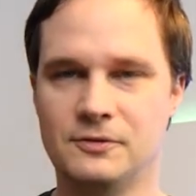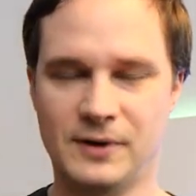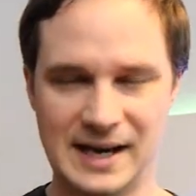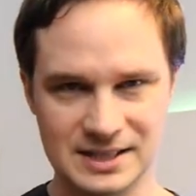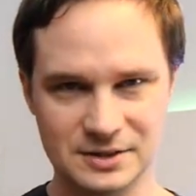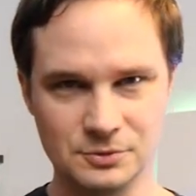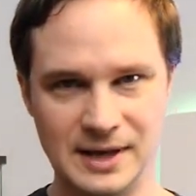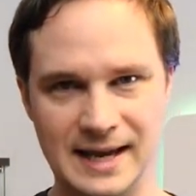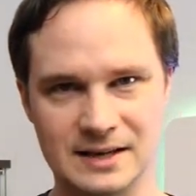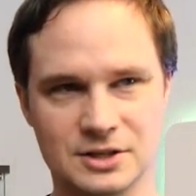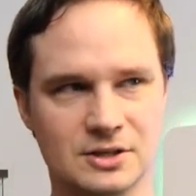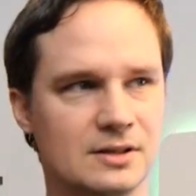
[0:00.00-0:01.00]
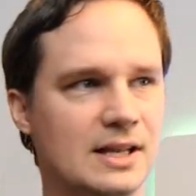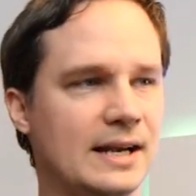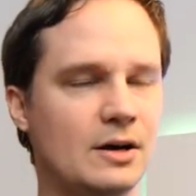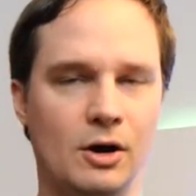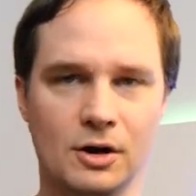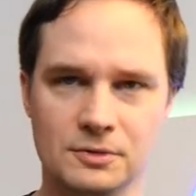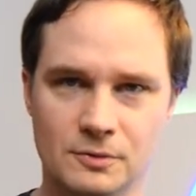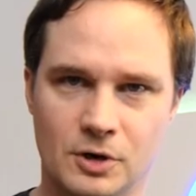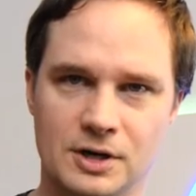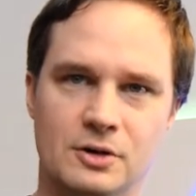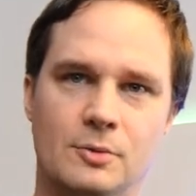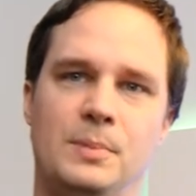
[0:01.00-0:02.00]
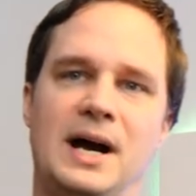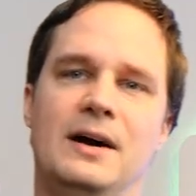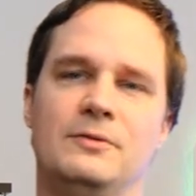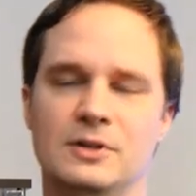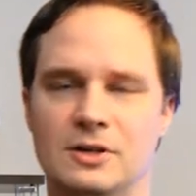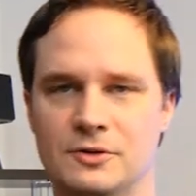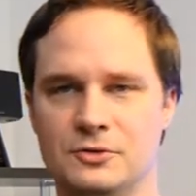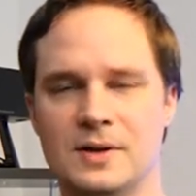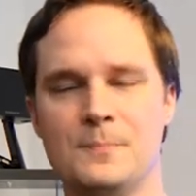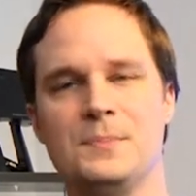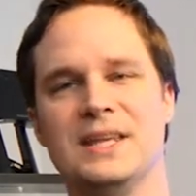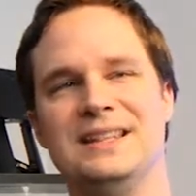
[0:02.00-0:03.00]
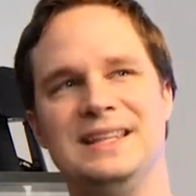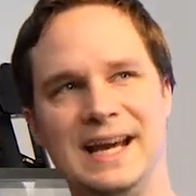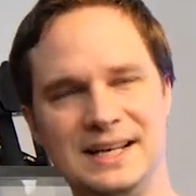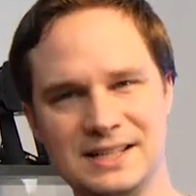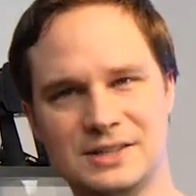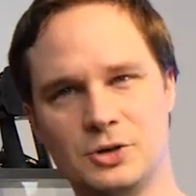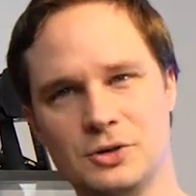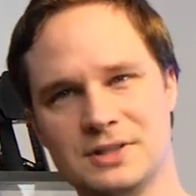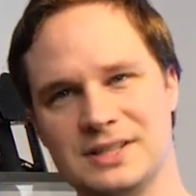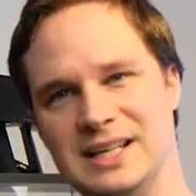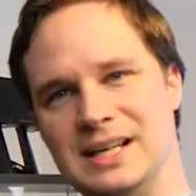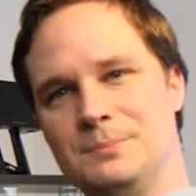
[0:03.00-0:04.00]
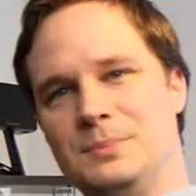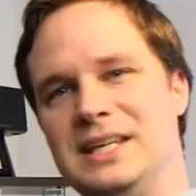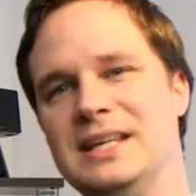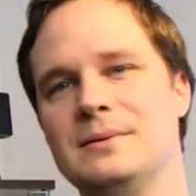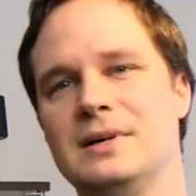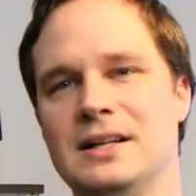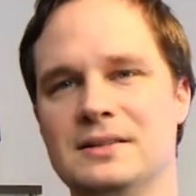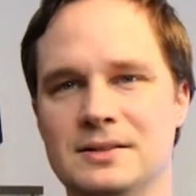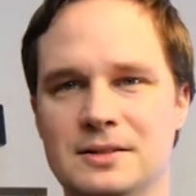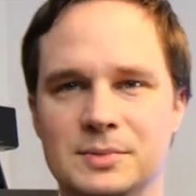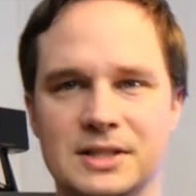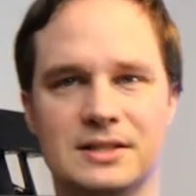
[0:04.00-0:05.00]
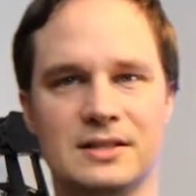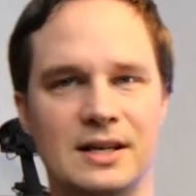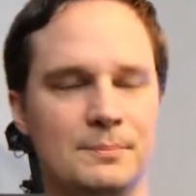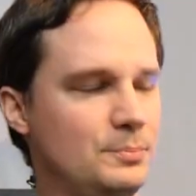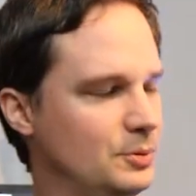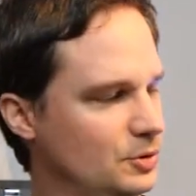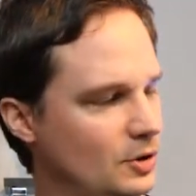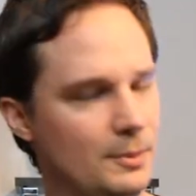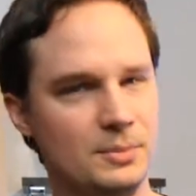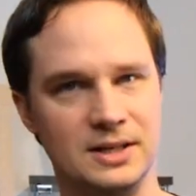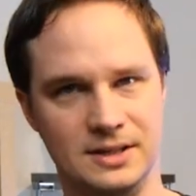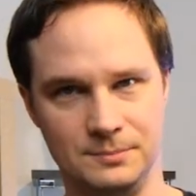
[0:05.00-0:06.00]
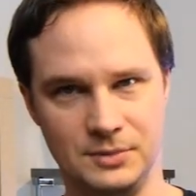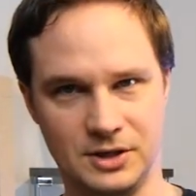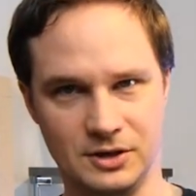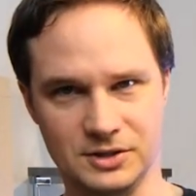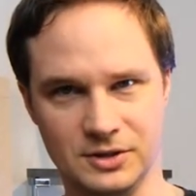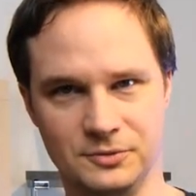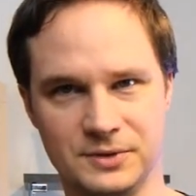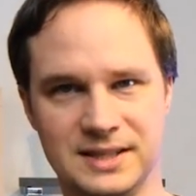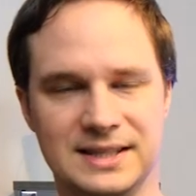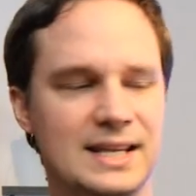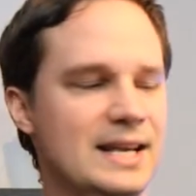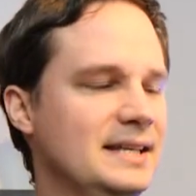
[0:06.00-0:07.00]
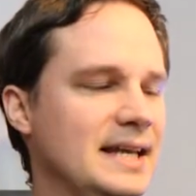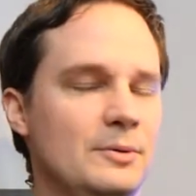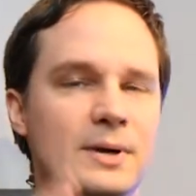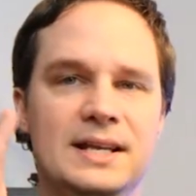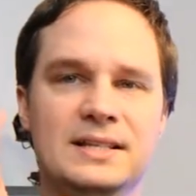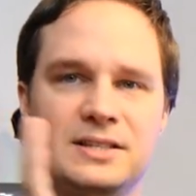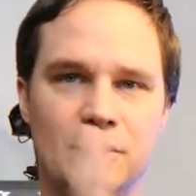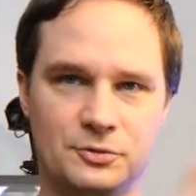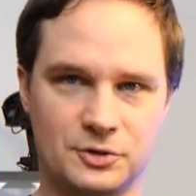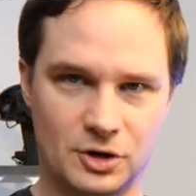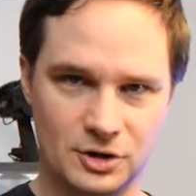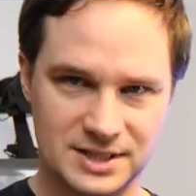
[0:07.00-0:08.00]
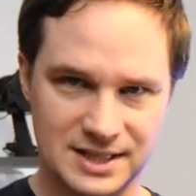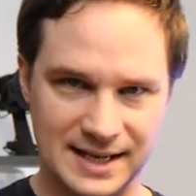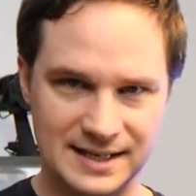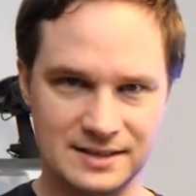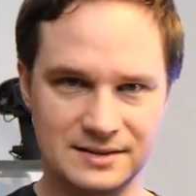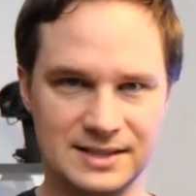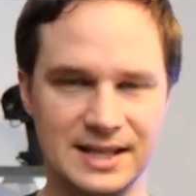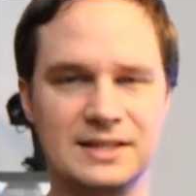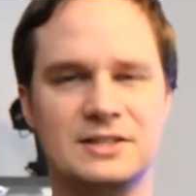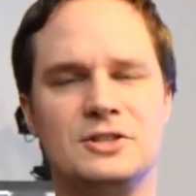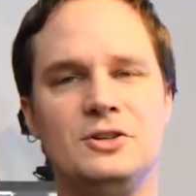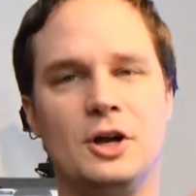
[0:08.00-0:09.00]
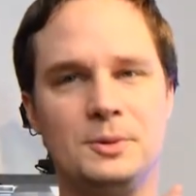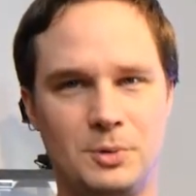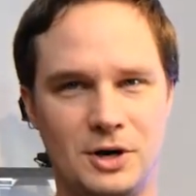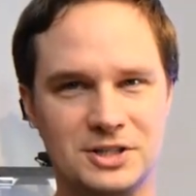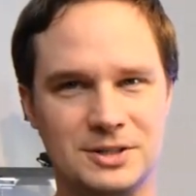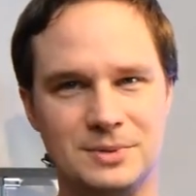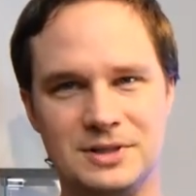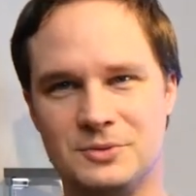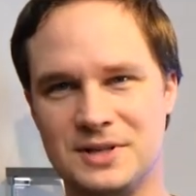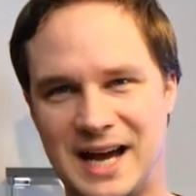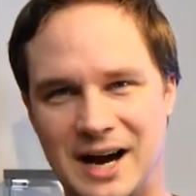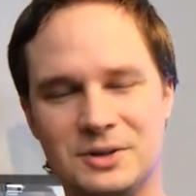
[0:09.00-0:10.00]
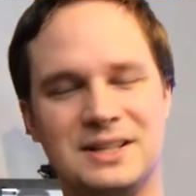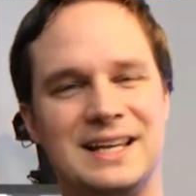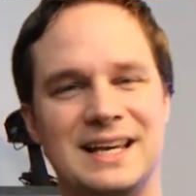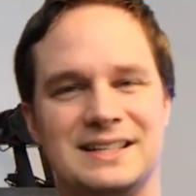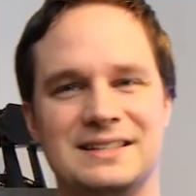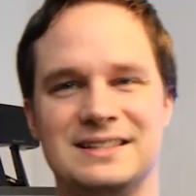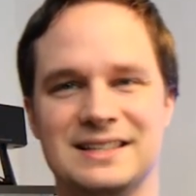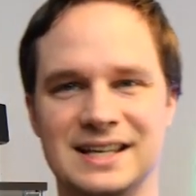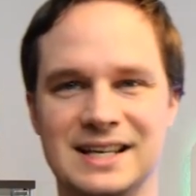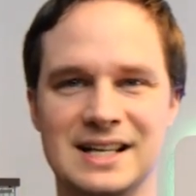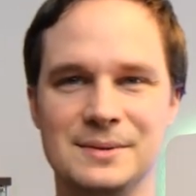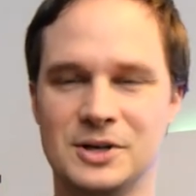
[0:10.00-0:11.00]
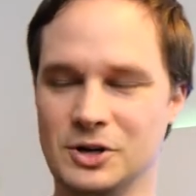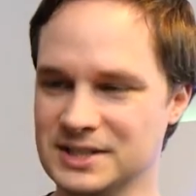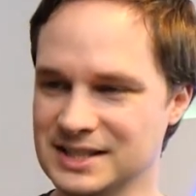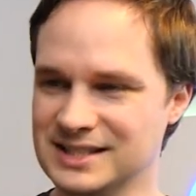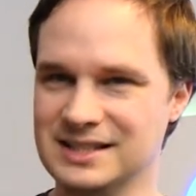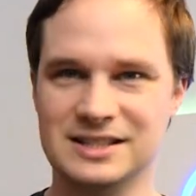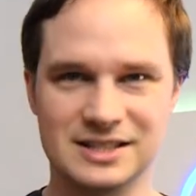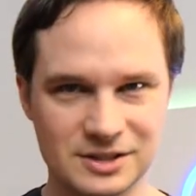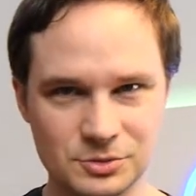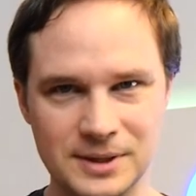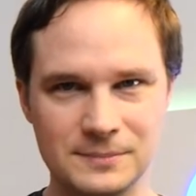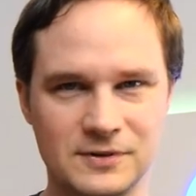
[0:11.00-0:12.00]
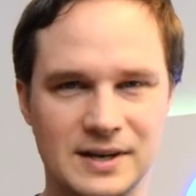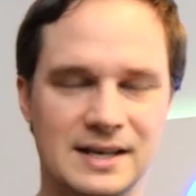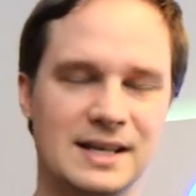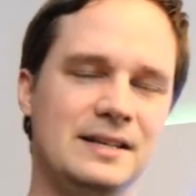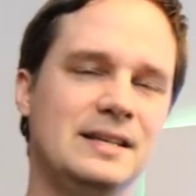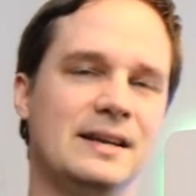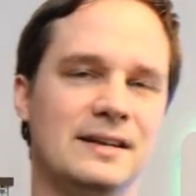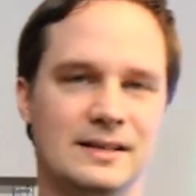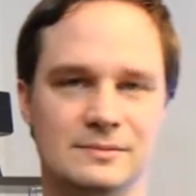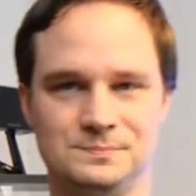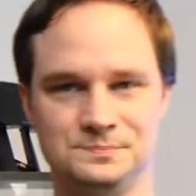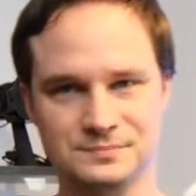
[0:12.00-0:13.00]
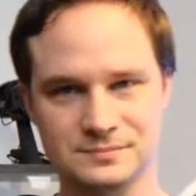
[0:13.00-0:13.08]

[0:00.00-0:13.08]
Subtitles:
fast reaction like Onward or Pavlov, then it could be a little bit a problem because of there is of course latency. It's not possible without latency because it's streamed via the internet.